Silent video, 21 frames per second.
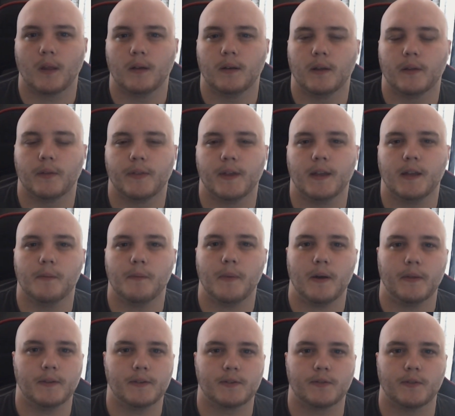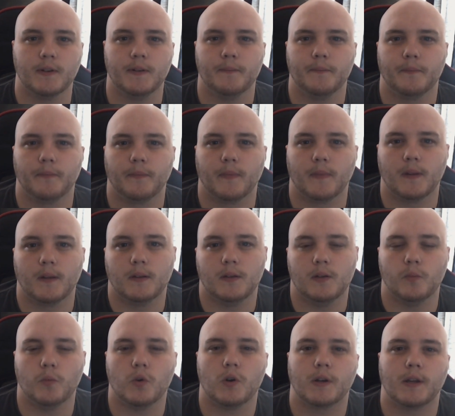Now, think about the street.
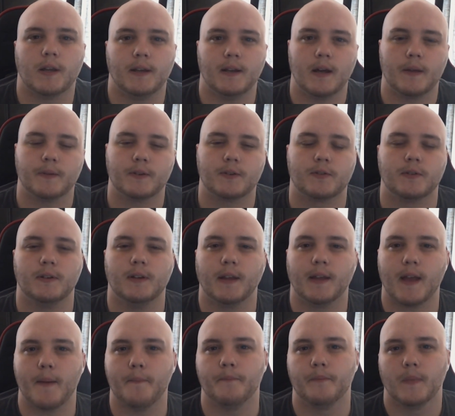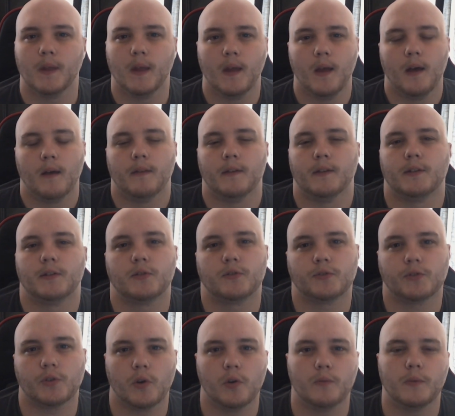You're walking down the street again. There's
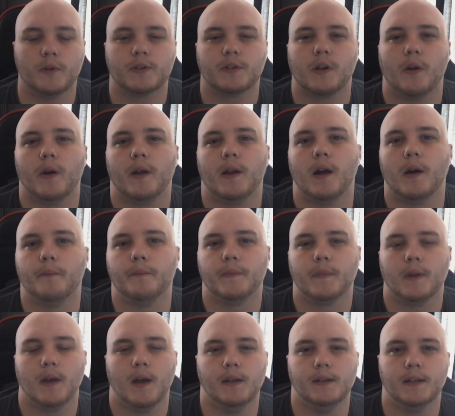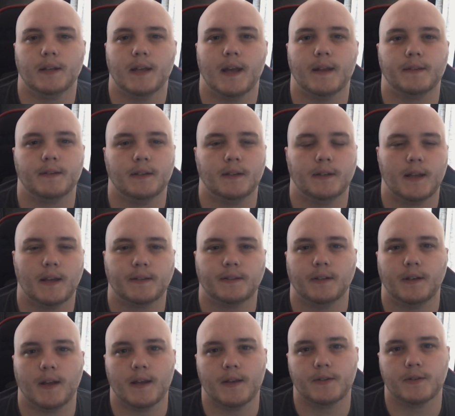so much going on, and you're getting to your
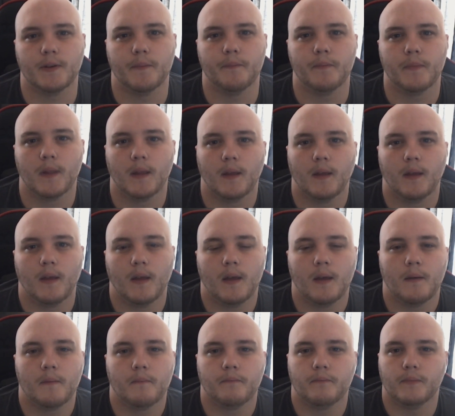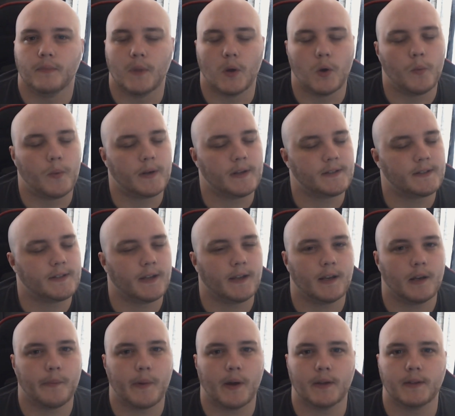destination. Nobody's
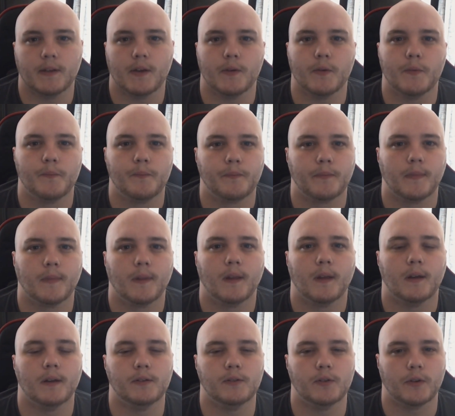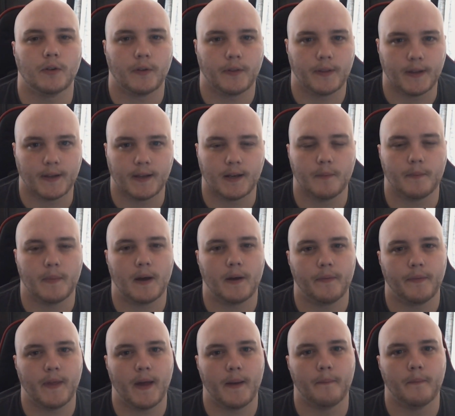thinking about you, and you're not thinking
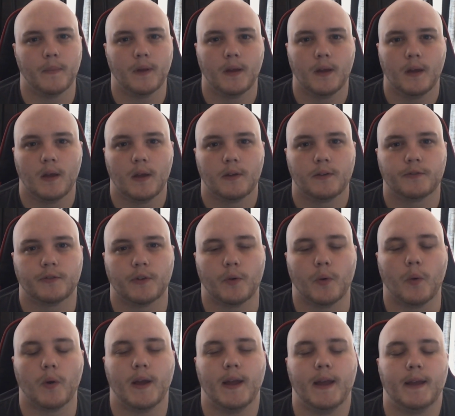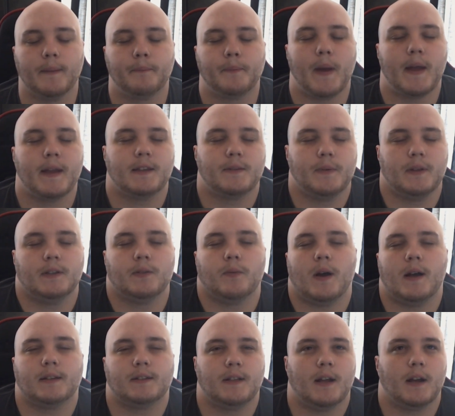about them. So it begs me to
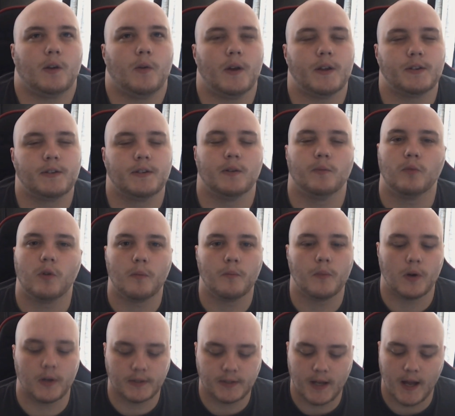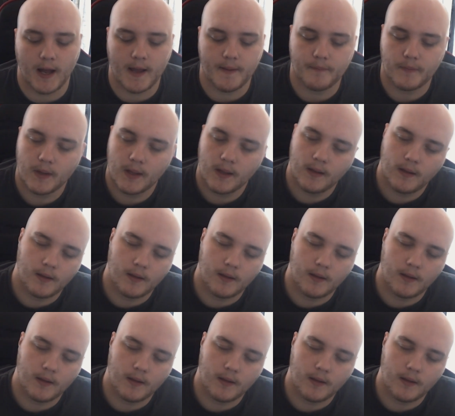ask that question one more time.